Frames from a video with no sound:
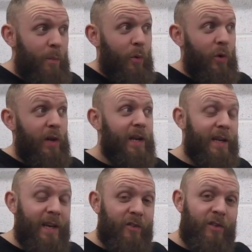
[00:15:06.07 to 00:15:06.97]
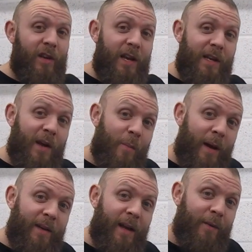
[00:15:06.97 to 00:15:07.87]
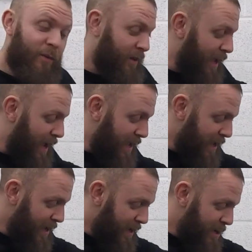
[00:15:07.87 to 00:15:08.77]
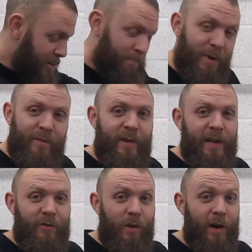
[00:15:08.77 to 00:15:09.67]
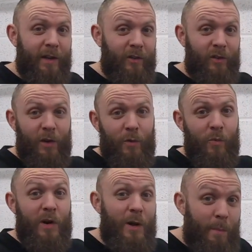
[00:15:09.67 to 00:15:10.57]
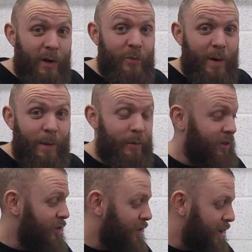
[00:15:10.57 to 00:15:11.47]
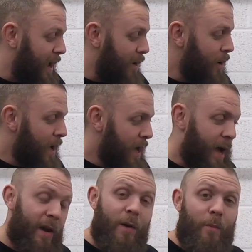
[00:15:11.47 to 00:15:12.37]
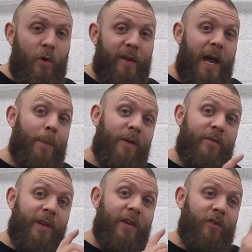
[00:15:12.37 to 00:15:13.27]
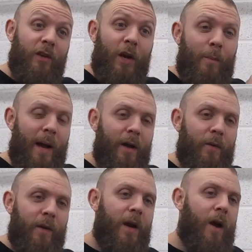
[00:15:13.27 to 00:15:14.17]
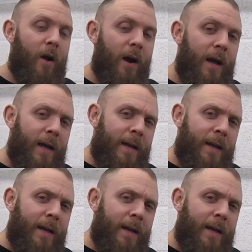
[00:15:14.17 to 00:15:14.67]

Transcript: Put oil in it yesterday, come back down today, perfectly dry. So we're in a much better position now, and I'm more than happy for this to go back on the car.